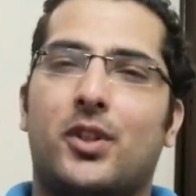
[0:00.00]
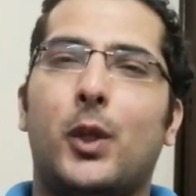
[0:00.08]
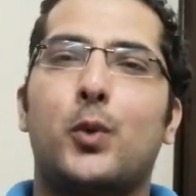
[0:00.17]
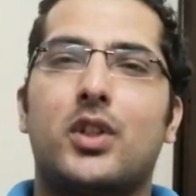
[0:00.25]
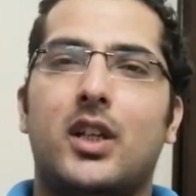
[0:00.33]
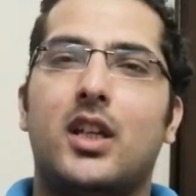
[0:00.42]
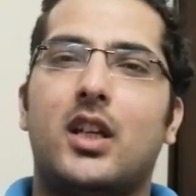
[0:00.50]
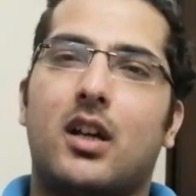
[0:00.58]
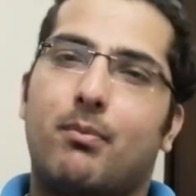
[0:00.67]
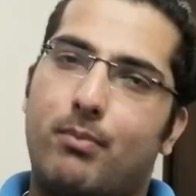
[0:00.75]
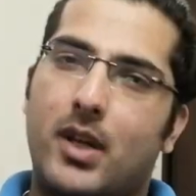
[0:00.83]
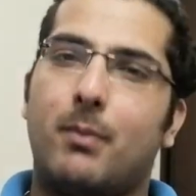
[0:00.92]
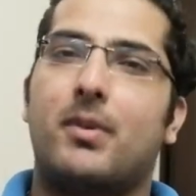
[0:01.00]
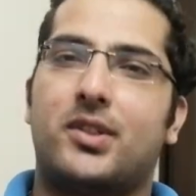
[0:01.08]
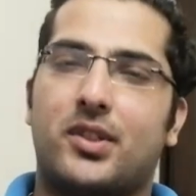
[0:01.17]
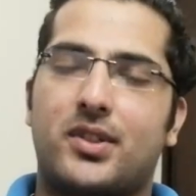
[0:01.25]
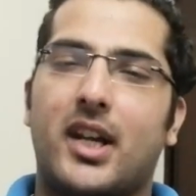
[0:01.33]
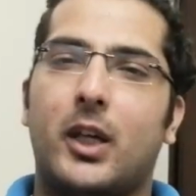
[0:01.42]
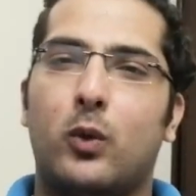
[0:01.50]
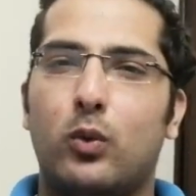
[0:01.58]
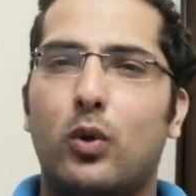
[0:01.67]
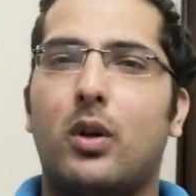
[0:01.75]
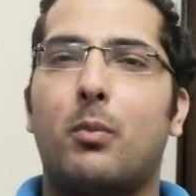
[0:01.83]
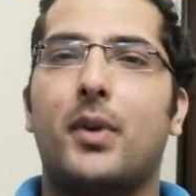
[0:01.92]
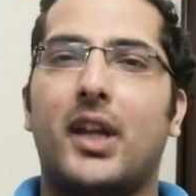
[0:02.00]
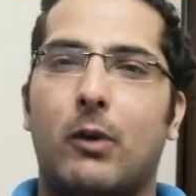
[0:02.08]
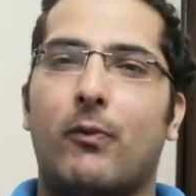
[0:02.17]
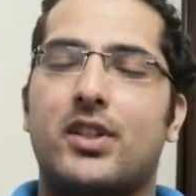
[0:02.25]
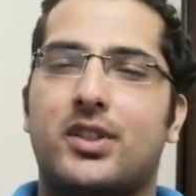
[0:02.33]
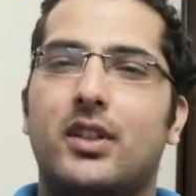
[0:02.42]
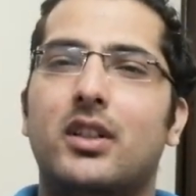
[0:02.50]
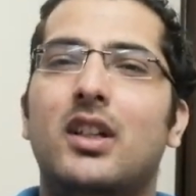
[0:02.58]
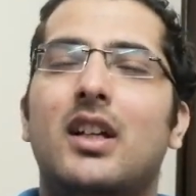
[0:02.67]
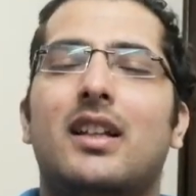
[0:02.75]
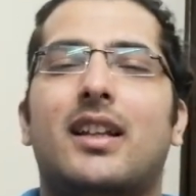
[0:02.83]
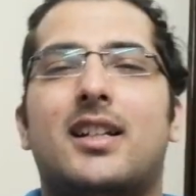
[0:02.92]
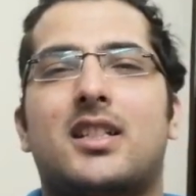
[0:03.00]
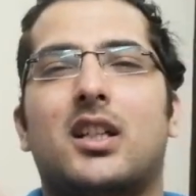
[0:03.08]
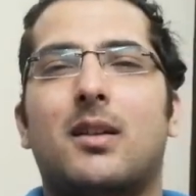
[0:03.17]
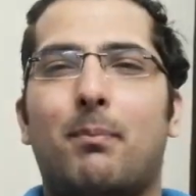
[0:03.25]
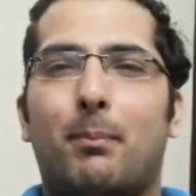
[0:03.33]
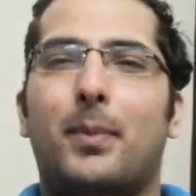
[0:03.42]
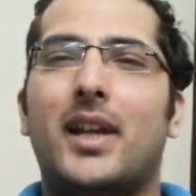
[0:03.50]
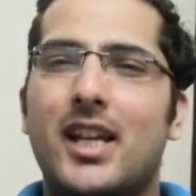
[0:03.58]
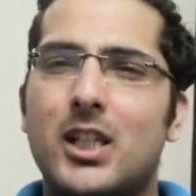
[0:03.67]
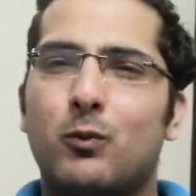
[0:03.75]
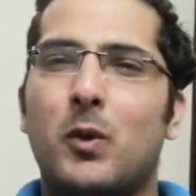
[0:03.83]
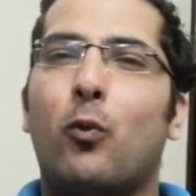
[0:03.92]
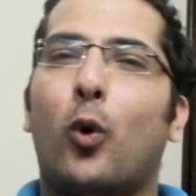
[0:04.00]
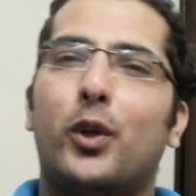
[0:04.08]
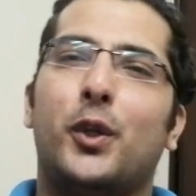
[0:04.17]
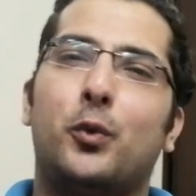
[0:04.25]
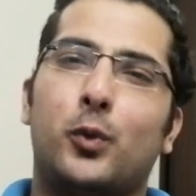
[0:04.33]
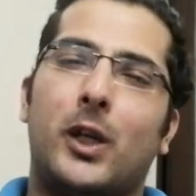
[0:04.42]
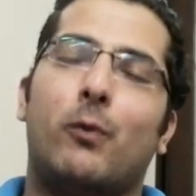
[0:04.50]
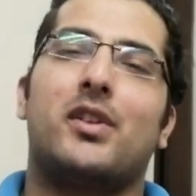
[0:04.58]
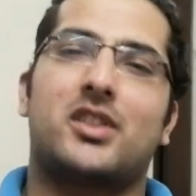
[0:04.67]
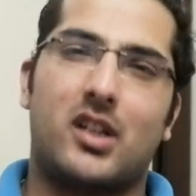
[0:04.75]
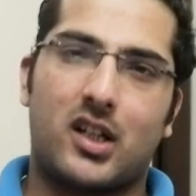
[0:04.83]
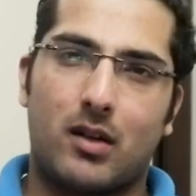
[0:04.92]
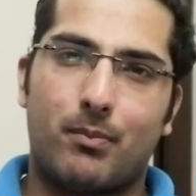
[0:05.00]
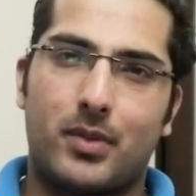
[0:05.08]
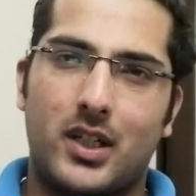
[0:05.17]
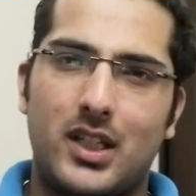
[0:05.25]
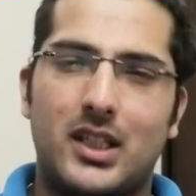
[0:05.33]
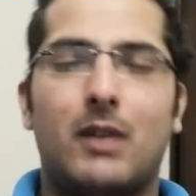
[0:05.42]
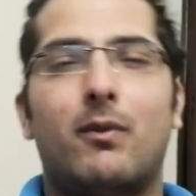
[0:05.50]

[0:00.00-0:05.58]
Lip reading: usually a big business tycoon or a big investor, that's please, we want you to invest in a company.